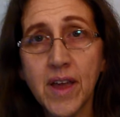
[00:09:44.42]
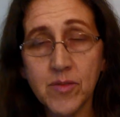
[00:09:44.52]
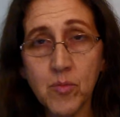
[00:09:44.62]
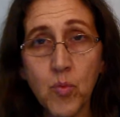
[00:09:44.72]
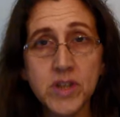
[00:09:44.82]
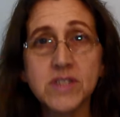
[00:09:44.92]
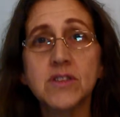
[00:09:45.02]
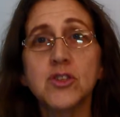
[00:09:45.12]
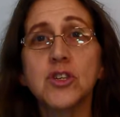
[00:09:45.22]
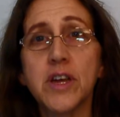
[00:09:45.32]
And what does
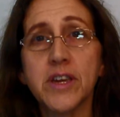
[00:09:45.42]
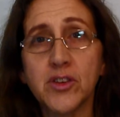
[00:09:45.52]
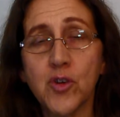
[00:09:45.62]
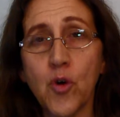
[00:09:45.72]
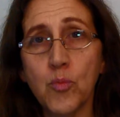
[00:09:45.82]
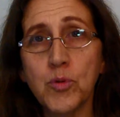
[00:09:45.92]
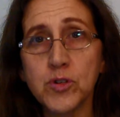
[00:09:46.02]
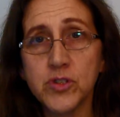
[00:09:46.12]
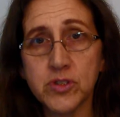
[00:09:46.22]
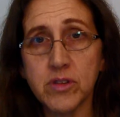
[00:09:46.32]
it look like in your own
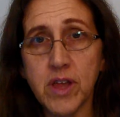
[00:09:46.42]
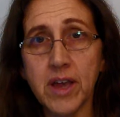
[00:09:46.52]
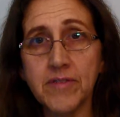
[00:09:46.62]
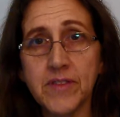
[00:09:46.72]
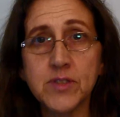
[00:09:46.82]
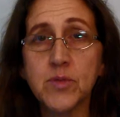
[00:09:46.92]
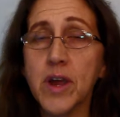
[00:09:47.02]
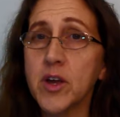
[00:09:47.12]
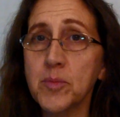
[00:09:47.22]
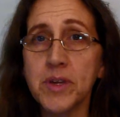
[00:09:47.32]
personal life? That's
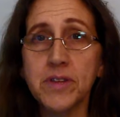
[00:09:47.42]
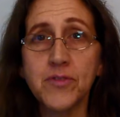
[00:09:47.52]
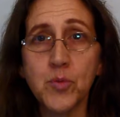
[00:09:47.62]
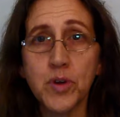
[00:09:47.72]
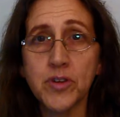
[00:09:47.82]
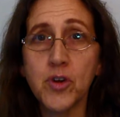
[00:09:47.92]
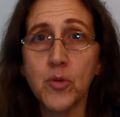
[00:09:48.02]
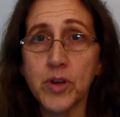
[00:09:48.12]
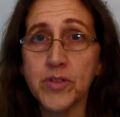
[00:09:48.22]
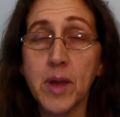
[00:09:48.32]
where I come in. If you want to
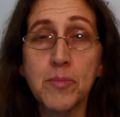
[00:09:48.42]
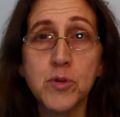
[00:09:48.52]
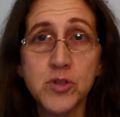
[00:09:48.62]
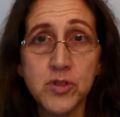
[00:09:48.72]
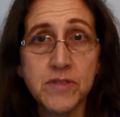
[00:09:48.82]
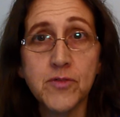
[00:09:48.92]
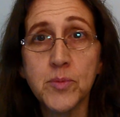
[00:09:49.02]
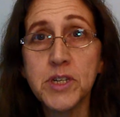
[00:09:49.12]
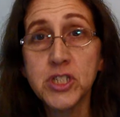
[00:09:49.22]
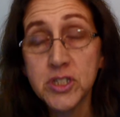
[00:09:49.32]
know what that personal
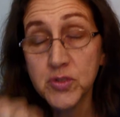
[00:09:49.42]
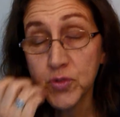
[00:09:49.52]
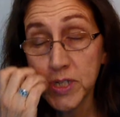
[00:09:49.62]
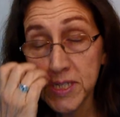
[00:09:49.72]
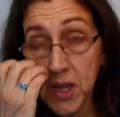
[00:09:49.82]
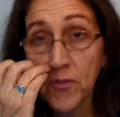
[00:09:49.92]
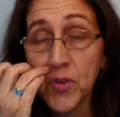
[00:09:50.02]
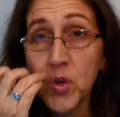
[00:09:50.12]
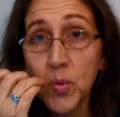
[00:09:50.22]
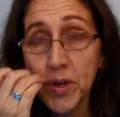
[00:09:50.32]
information is for
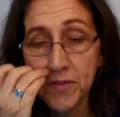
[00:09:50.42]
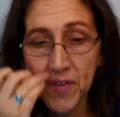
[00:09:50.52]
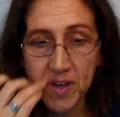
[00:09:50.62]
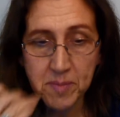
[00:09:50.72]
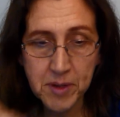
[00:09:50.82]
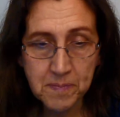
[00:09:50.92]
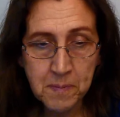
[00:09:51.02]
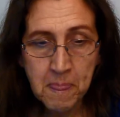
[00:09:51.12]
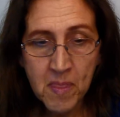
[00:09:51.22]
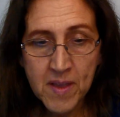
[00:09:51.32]
yourself, you know where to find me.
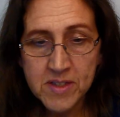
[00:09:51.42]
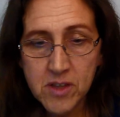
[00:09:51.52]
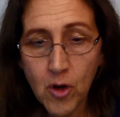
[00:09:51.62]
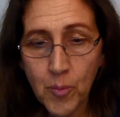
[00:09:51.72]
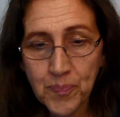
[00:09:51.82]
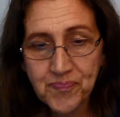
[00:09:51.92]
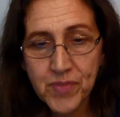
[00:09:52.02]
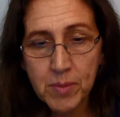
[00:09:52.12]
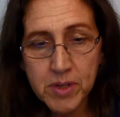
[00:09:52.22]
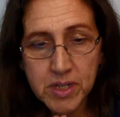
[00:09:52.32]
So
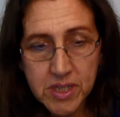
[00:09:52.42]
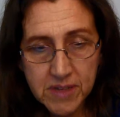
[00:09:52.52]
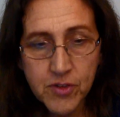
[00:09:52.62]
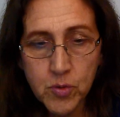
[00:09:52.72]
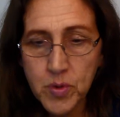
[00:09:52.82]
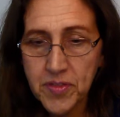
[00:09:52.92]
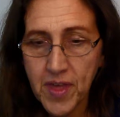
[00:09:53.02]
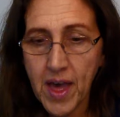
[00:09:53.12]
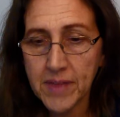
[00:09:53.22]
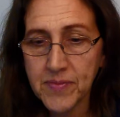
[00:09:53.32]
I'm going to leave you
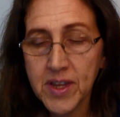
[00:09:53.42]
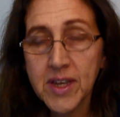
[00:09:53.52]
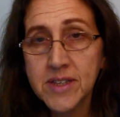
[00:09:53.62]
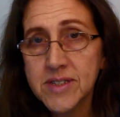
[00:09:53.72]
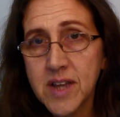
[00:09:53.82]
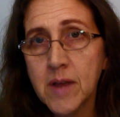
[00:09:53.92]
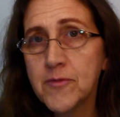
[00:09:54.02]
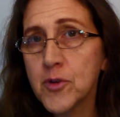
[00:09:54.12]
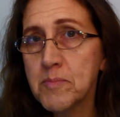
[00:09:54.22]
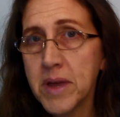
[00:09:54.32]
with that. It's
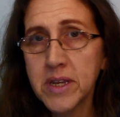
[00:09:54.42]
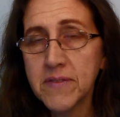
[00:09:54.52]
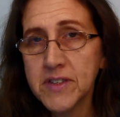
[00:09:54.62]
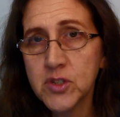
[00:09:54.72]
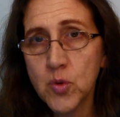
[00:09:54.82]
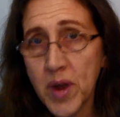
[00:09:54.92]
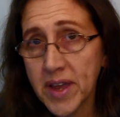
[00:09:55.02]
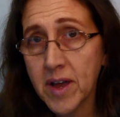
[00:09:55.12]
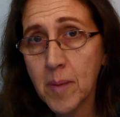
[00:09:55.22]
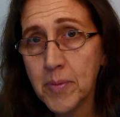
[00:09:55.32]
time for many of us to
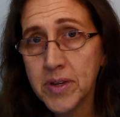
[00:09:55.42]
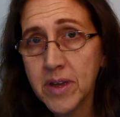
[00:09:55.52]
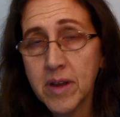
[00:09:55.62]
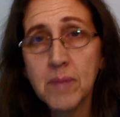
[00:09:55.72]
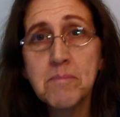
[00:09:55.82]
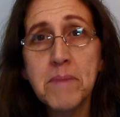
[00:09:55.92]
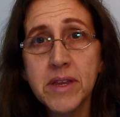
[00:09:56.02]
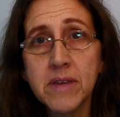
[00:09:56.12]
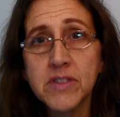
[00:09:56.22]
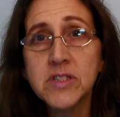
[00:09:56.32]
wake up, and
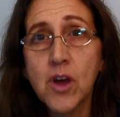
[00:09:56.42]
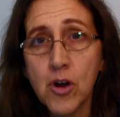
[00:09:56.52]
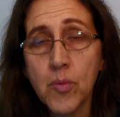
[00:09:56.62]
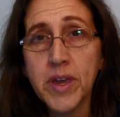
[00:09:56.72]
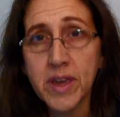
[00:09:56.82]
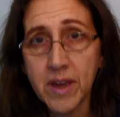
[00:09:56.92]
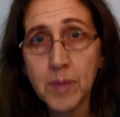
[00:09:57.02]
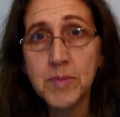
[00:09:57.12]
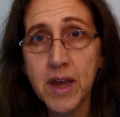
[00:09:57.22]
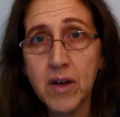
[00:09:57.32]
many of us are waking
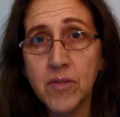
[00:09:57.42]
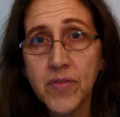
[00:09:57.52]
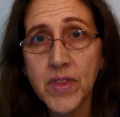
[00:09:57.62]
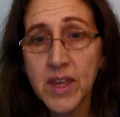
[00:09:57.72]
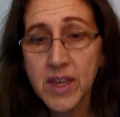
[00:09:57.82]
up now.